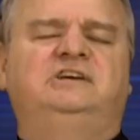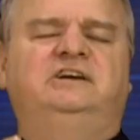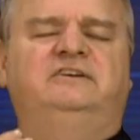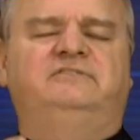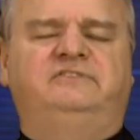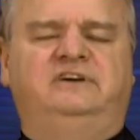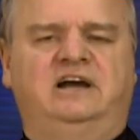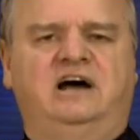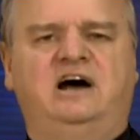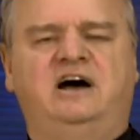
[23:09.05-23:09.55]

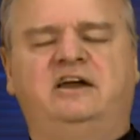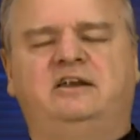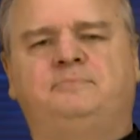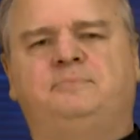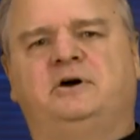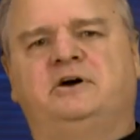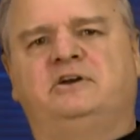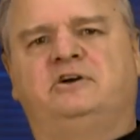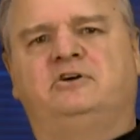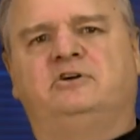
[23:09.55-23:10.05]
of God
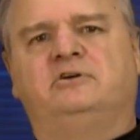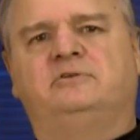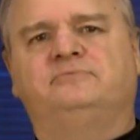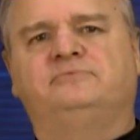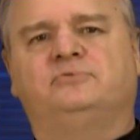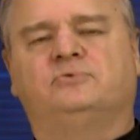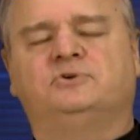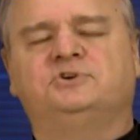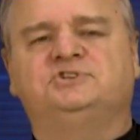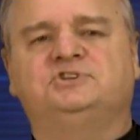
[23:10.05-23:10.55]
upon our armed
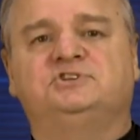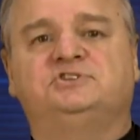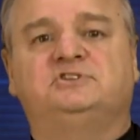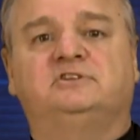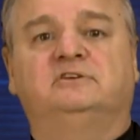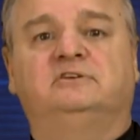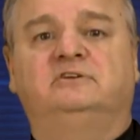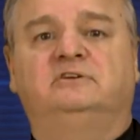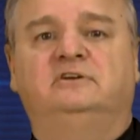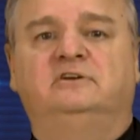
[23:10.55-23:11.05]
forces.
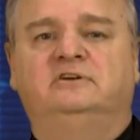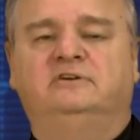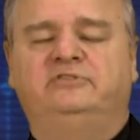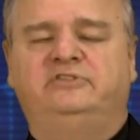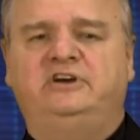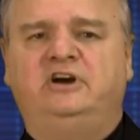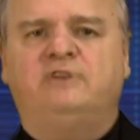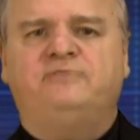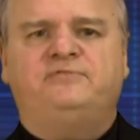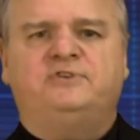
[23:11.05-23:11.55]

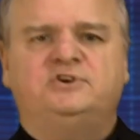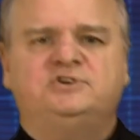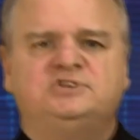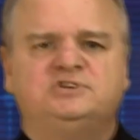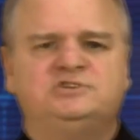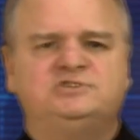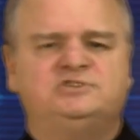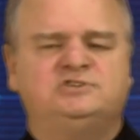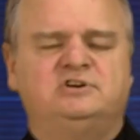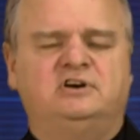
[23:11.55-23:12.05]
The armed
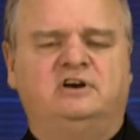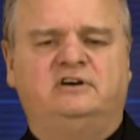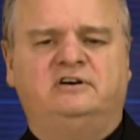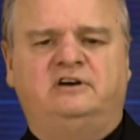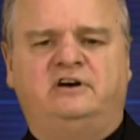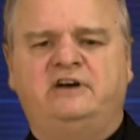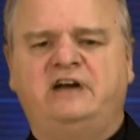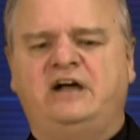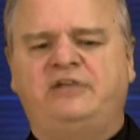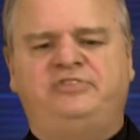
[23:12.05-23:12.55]
forces
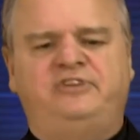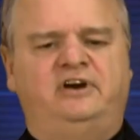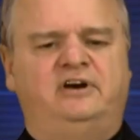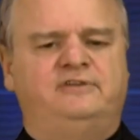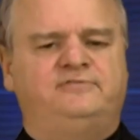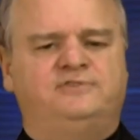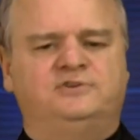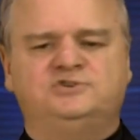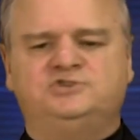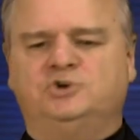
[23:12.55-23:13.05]
are not there
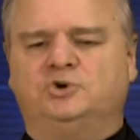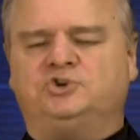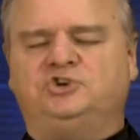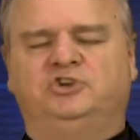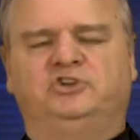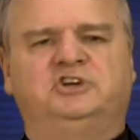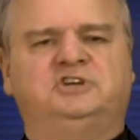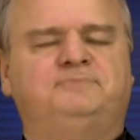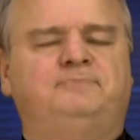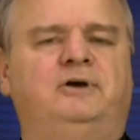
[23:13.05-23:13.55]
for
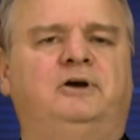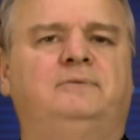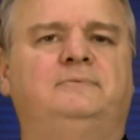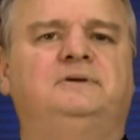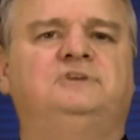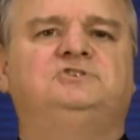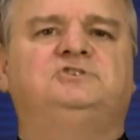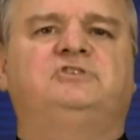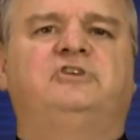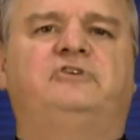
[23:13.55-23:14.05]
social
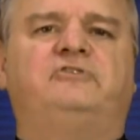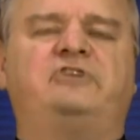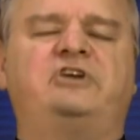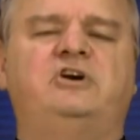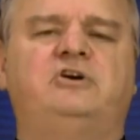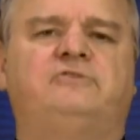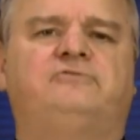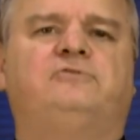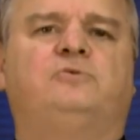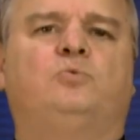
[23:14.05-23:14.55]
experiments. They're
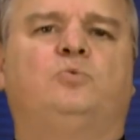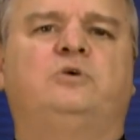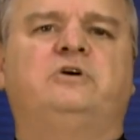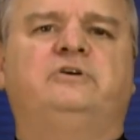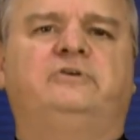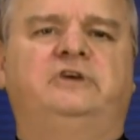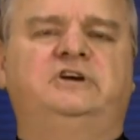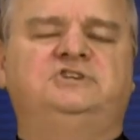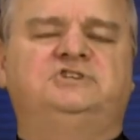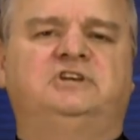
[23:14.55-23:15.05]
there for one
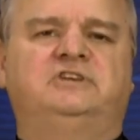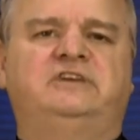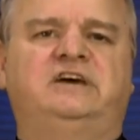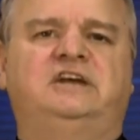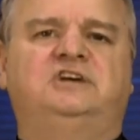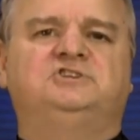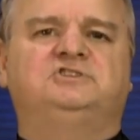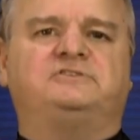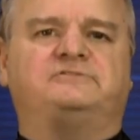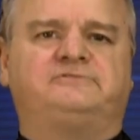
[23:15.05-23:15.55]
reason, that
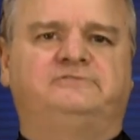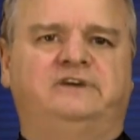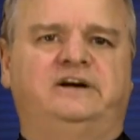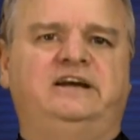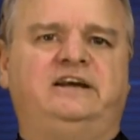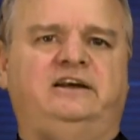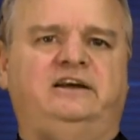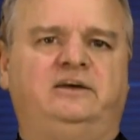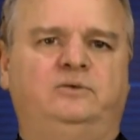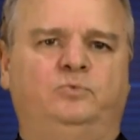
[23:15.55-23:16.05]
is to fight
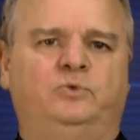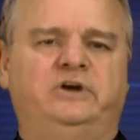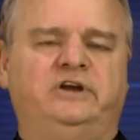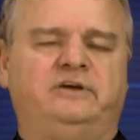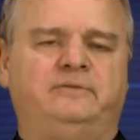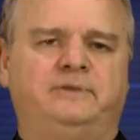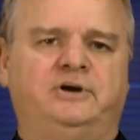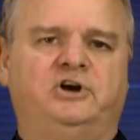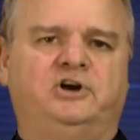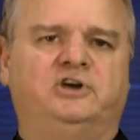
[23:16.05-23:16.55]
and win
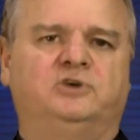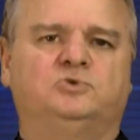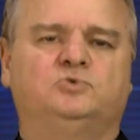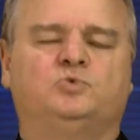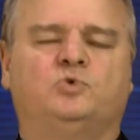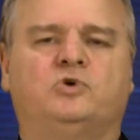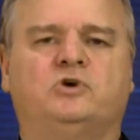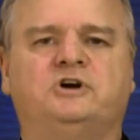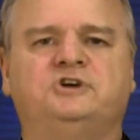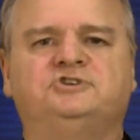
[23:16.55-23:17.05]
America's
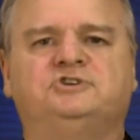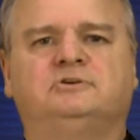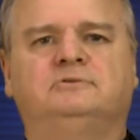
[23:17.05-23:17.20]
wars.